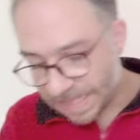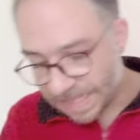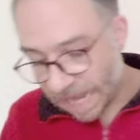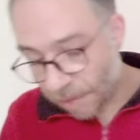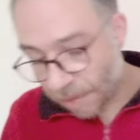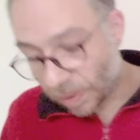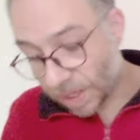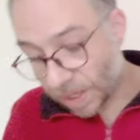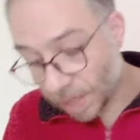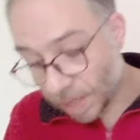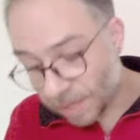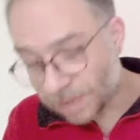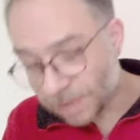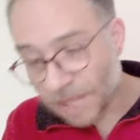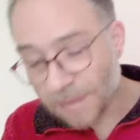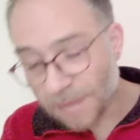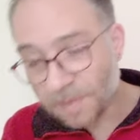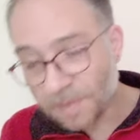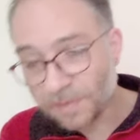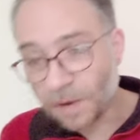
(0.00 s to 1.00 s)
now another
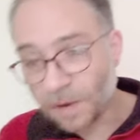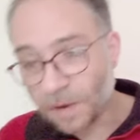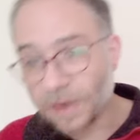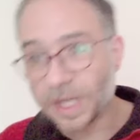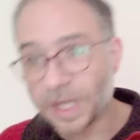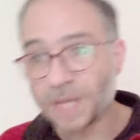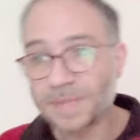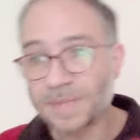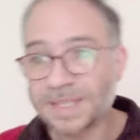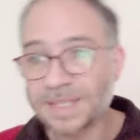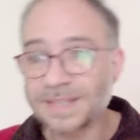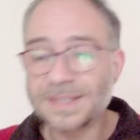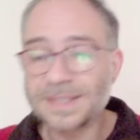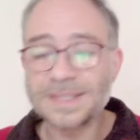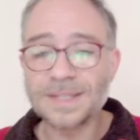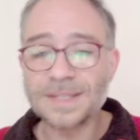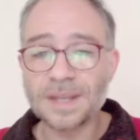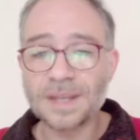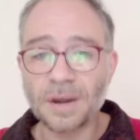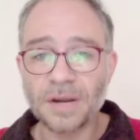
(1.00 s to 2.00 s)
type of argument, and this
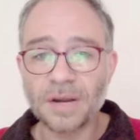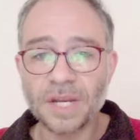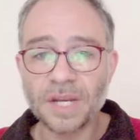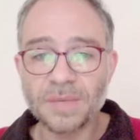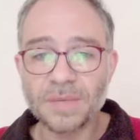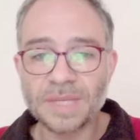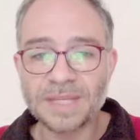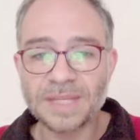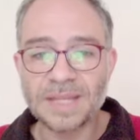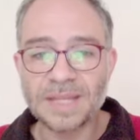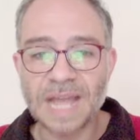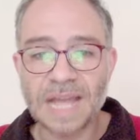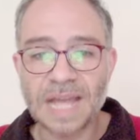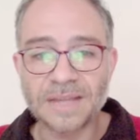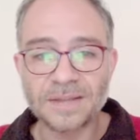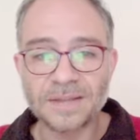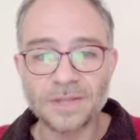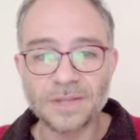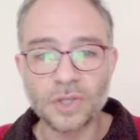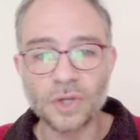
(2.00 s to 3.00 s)
is an argument
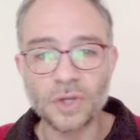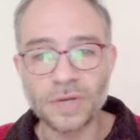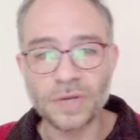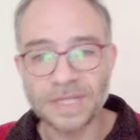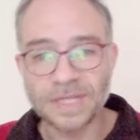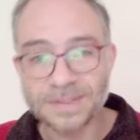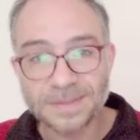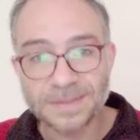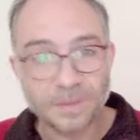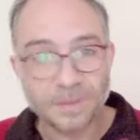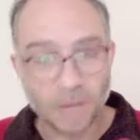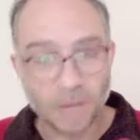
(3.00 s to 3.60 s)
that, is